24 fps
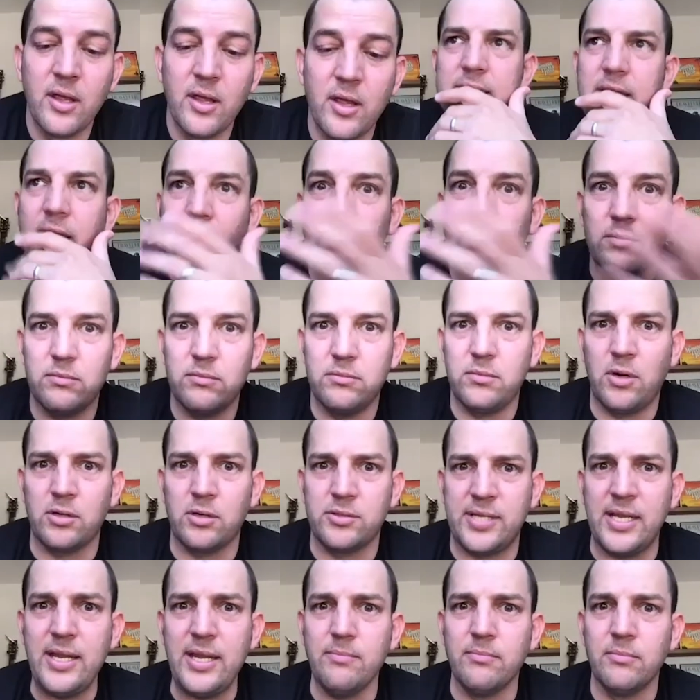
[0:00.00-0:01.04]
like, our
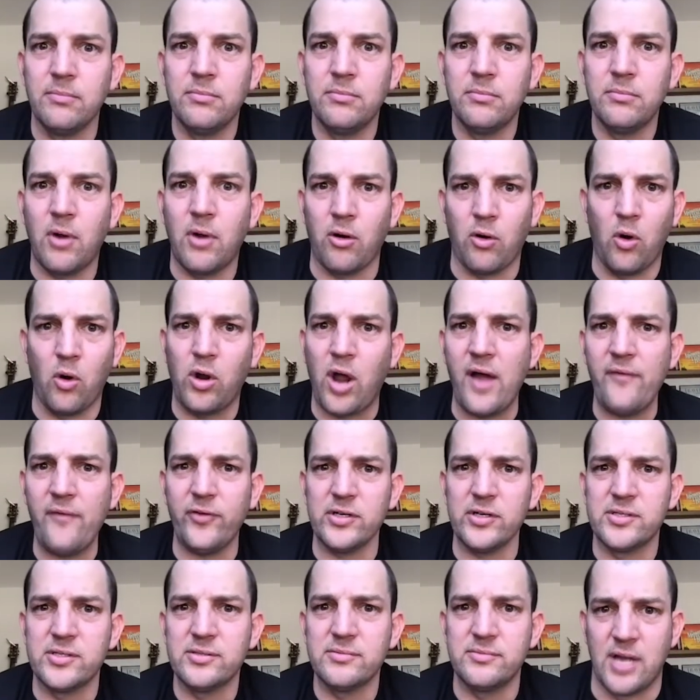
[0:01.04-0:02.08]
team, our whole
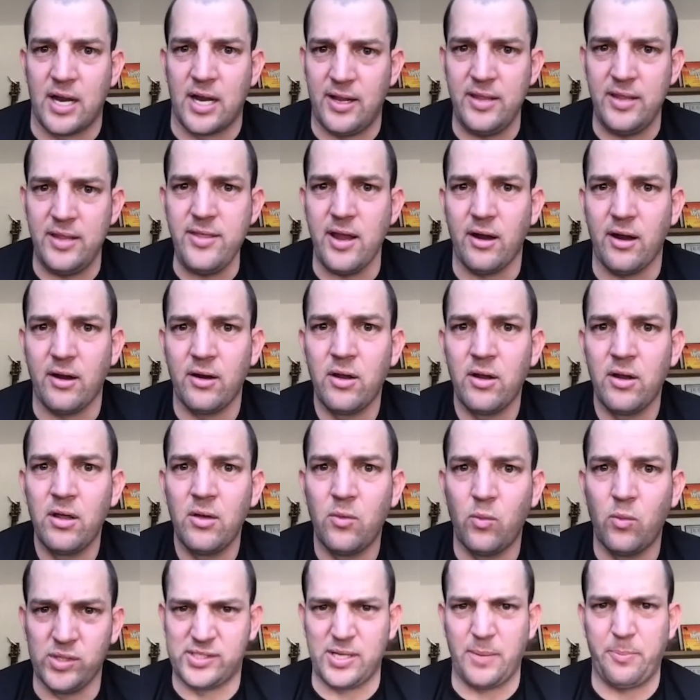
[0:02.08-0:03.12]
conference, not in there.
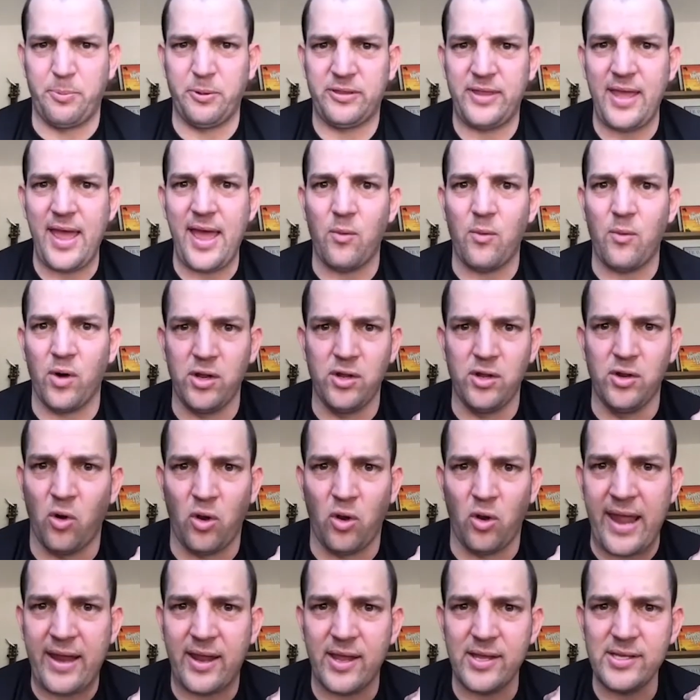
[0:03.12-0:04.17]
What's up with that? What, you don't
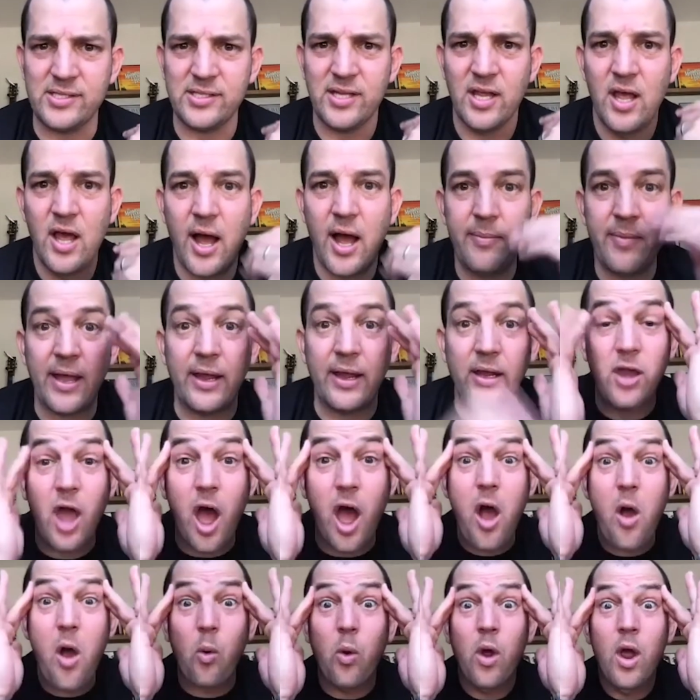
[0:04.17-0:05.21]
like us? I'm like,
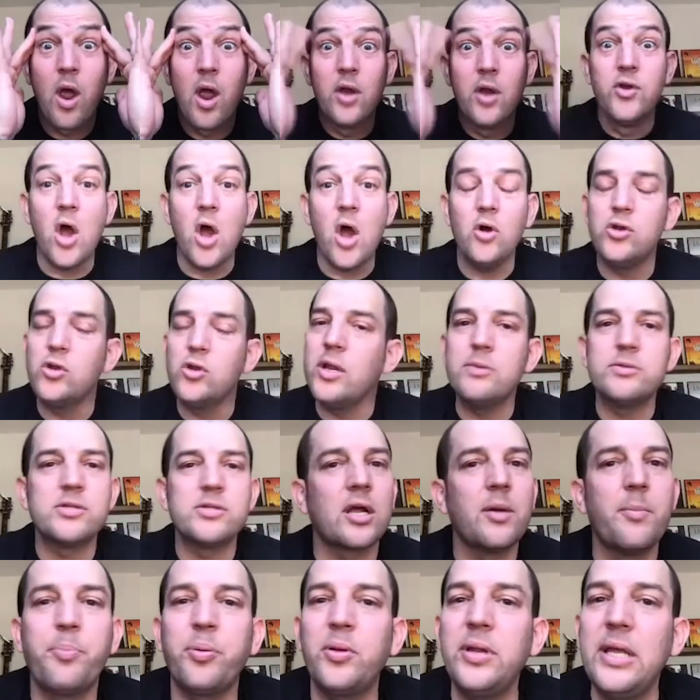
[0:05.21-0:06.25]
no, dude, it was a
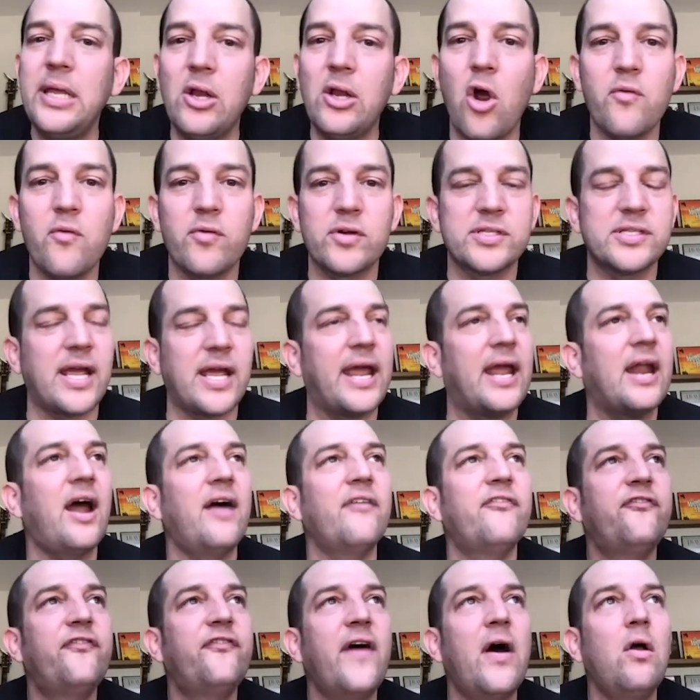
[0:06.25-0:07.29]
complete oversight. And I
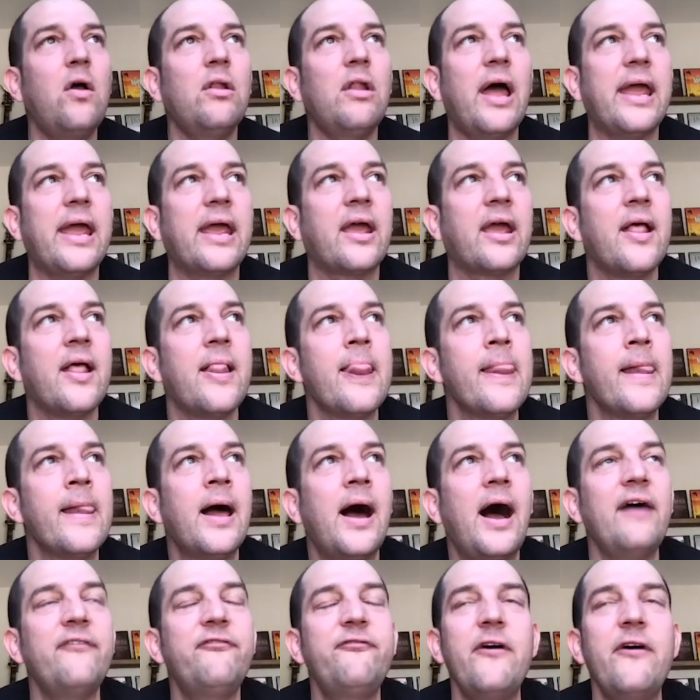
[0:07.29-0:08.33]
felt like
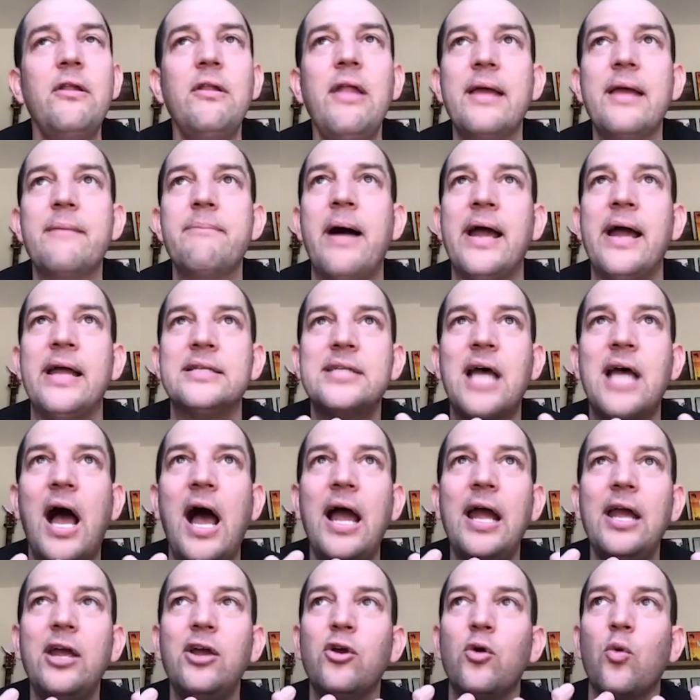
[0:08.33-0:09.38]
my
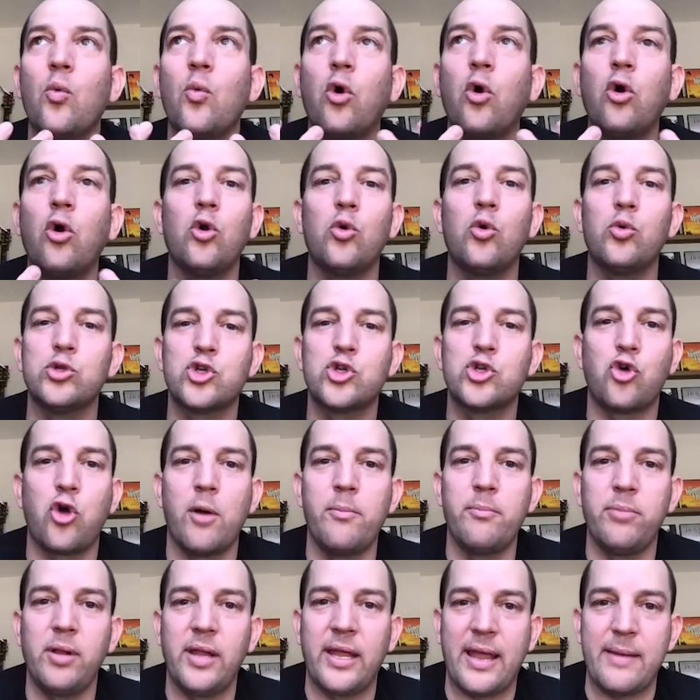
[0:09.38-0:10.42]
entire world was
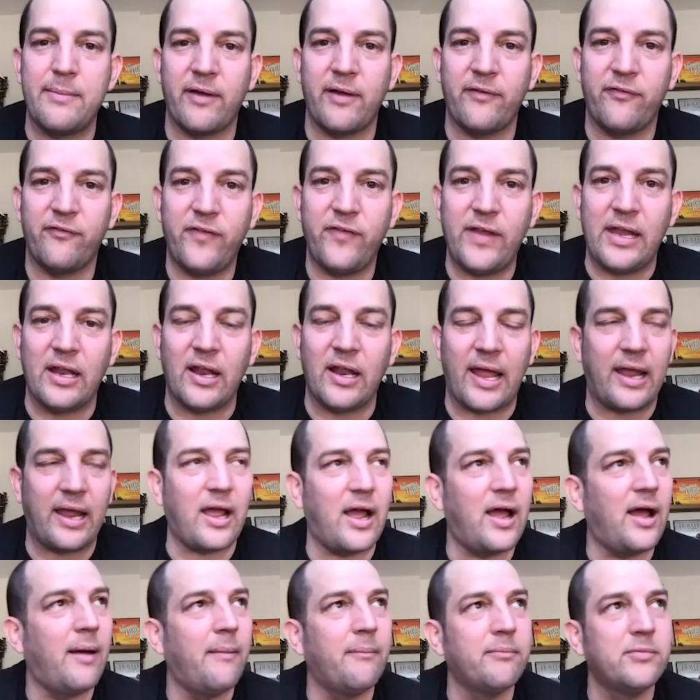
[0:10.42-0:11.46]
crumbling at my feet. Like,
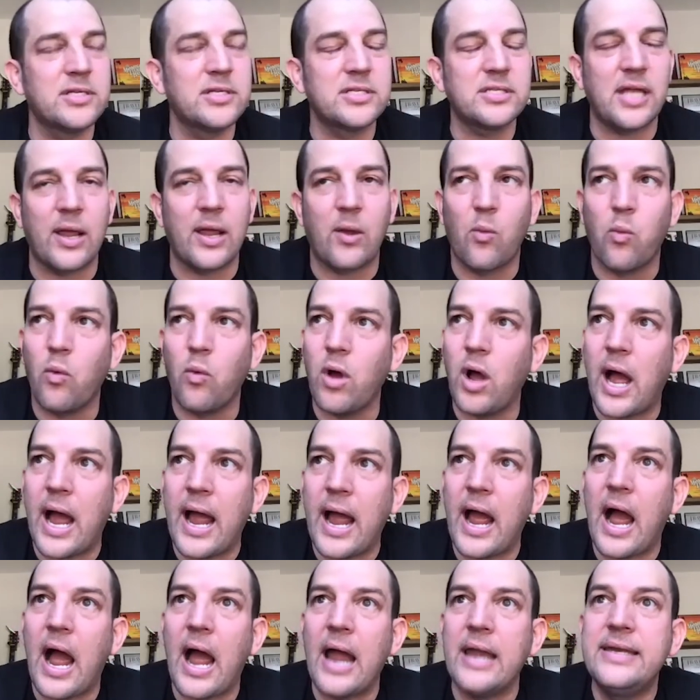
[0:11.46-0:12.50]
just like,
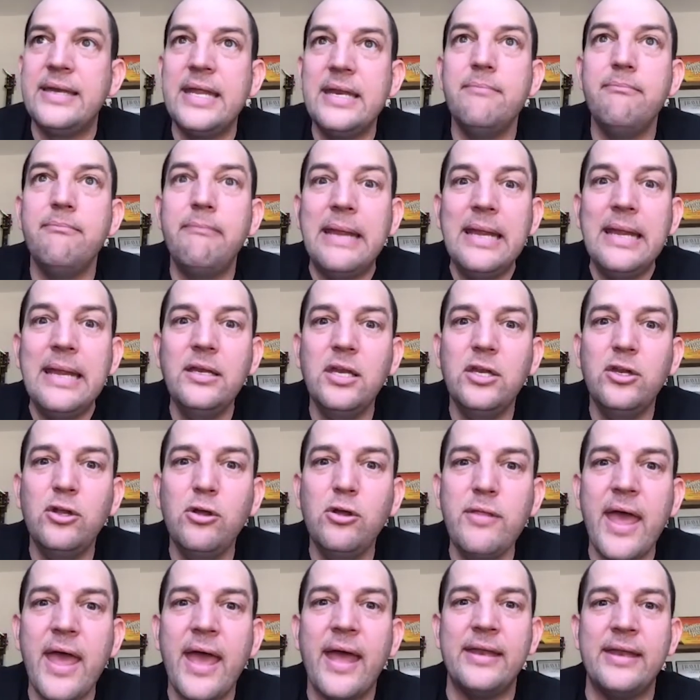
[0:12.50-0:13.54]
I didn't mean to do
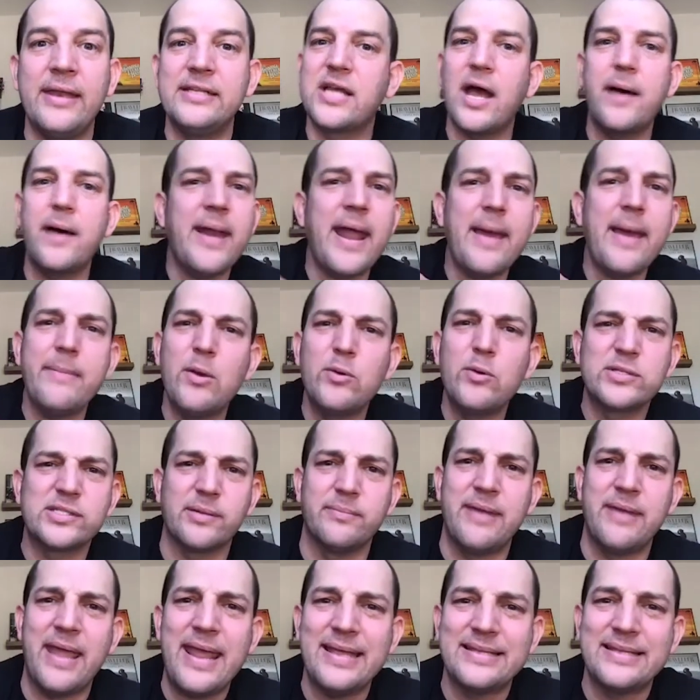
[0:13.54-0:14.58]
that. And he's coming at me with
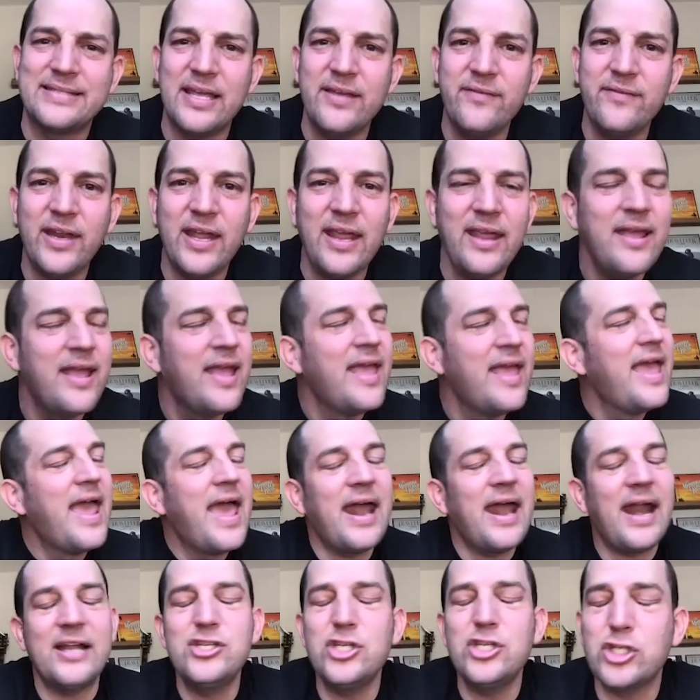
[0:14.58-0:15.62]
some negativity,
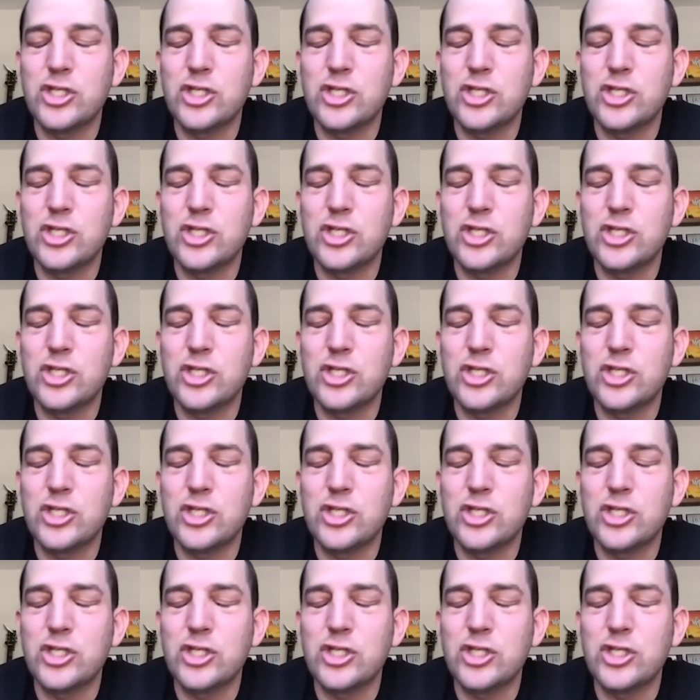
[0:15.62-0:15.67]
and I just